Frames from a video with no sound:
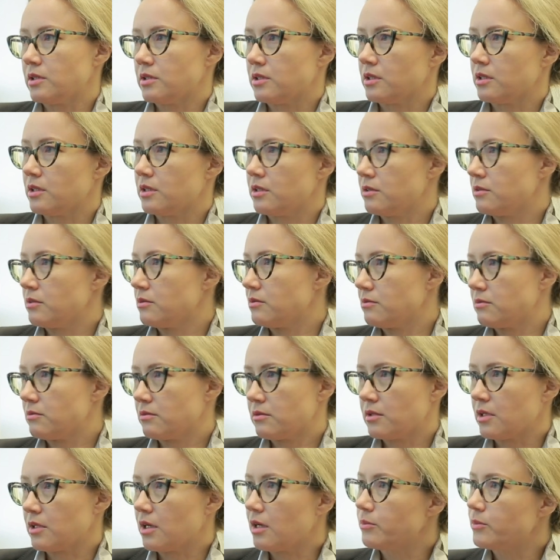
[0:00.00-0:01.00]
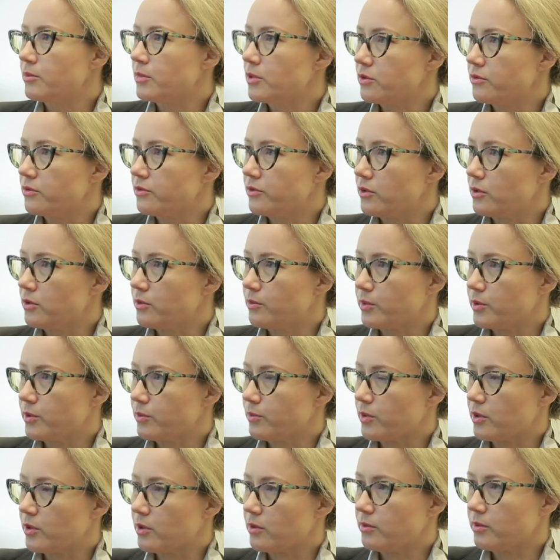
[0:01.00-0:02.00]
is a number of
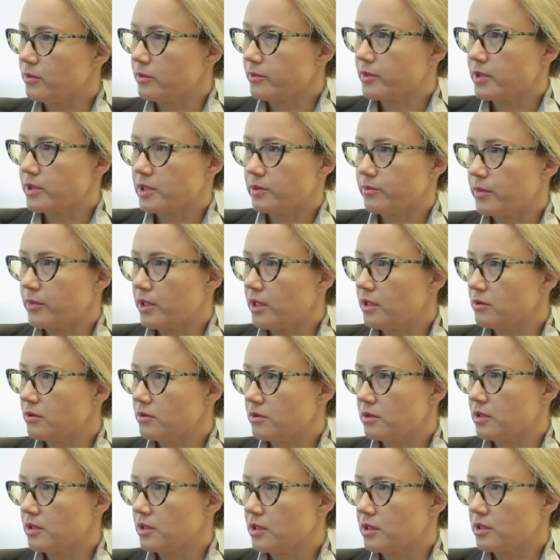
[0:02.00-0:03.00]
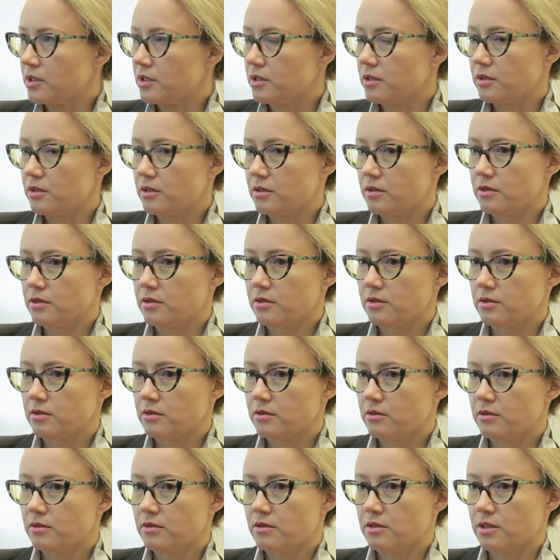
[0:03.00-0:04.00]
open problems about the
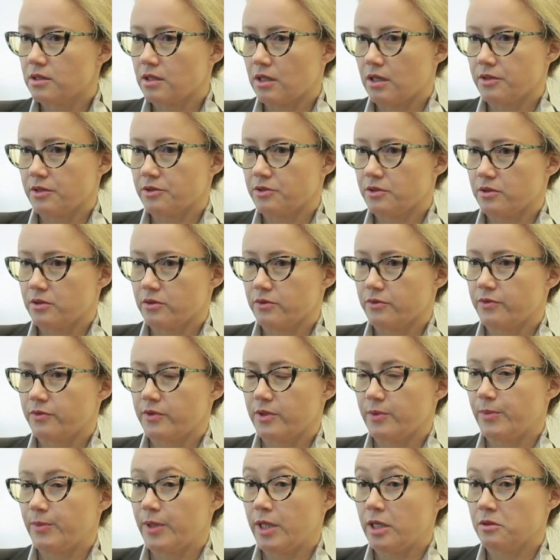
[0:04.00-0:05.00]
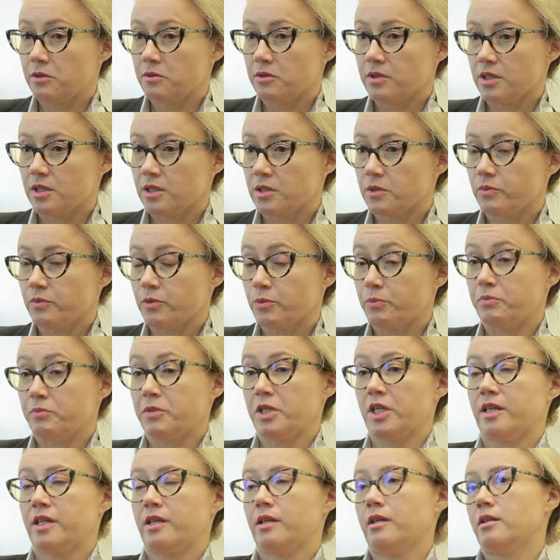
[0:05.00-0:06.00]
structure of free boundaries. We
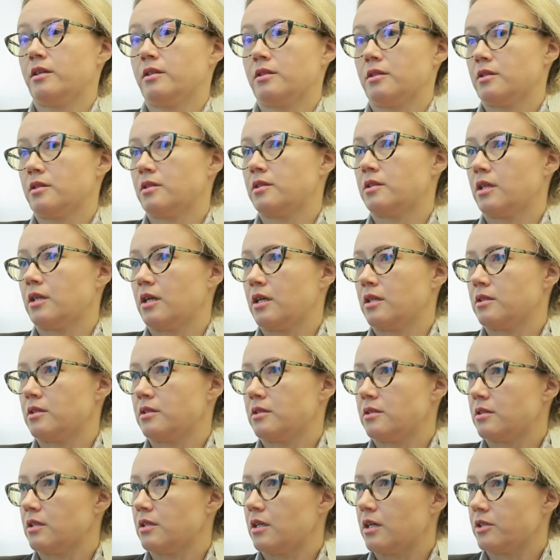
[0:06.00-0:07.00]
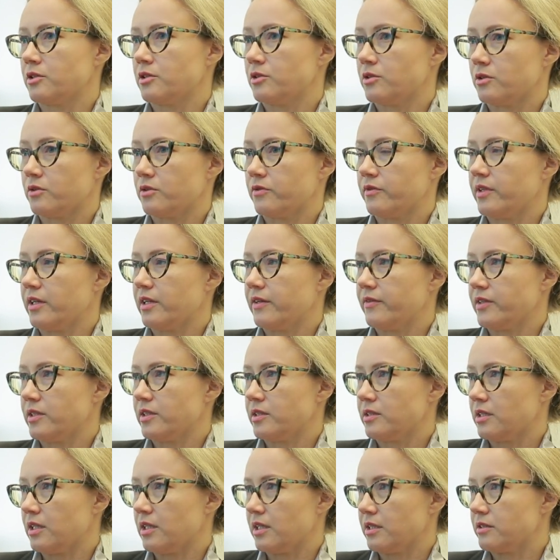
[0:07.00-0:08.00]
barely understand the structure of
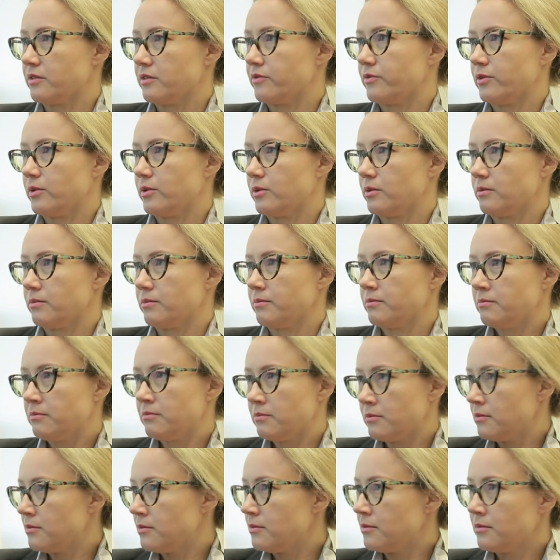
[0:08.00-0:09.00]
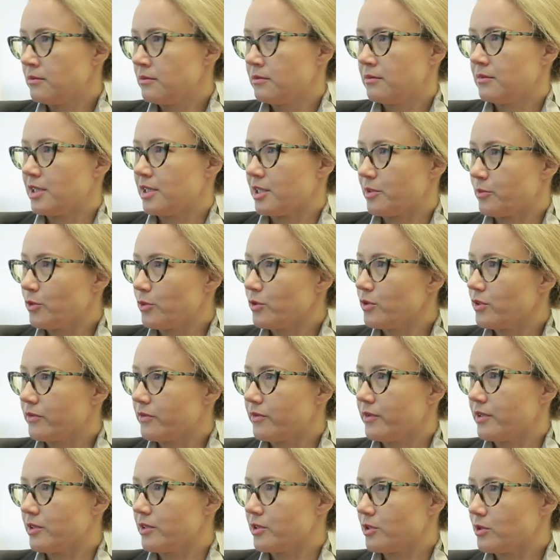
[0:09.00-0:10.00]
level sets for harmonic
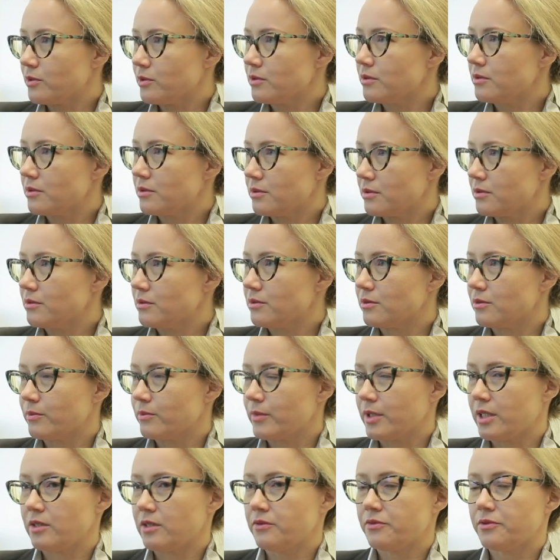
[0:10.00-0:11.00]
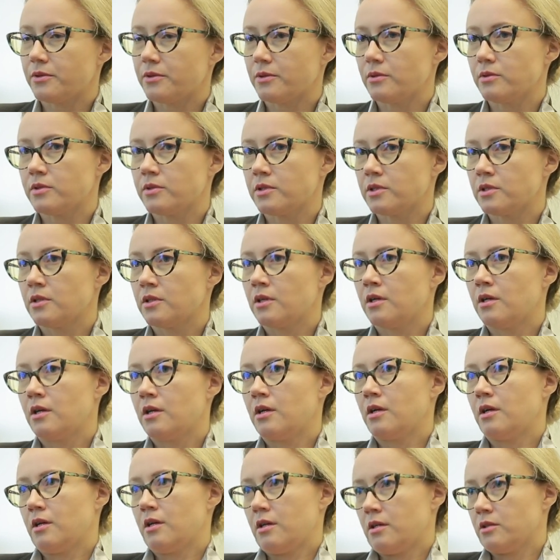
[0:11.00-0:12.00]
functions on manifolds.
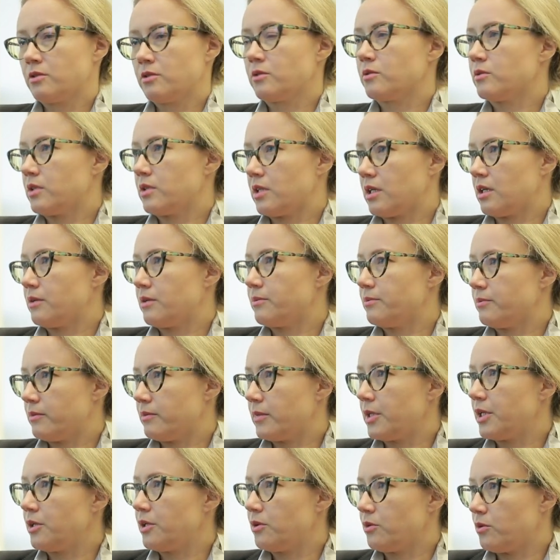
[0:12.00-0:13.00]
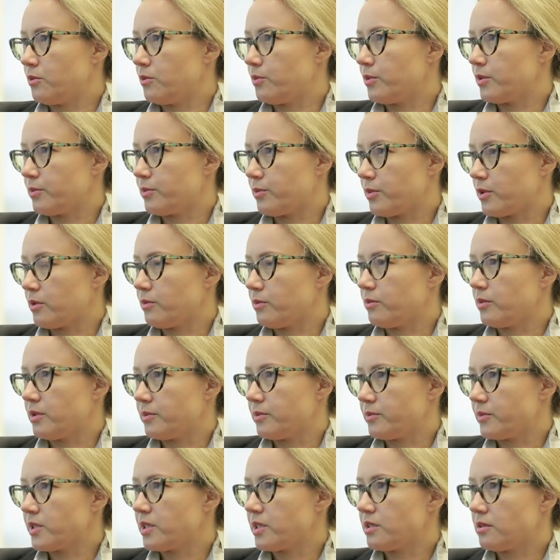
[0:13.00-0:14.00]
So there are many open
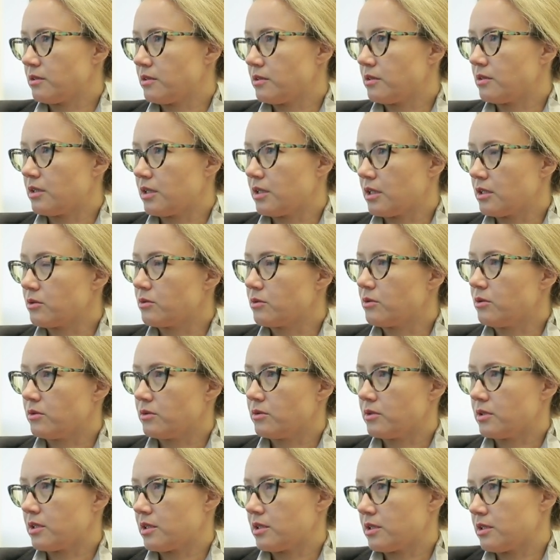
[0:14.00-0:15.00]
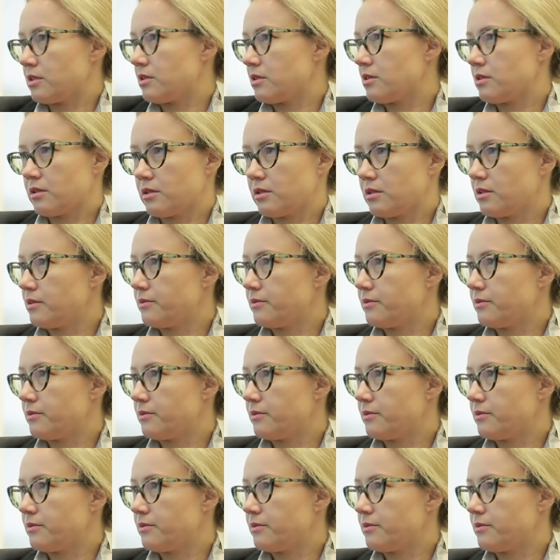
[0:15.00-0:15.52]
problems in that corner, and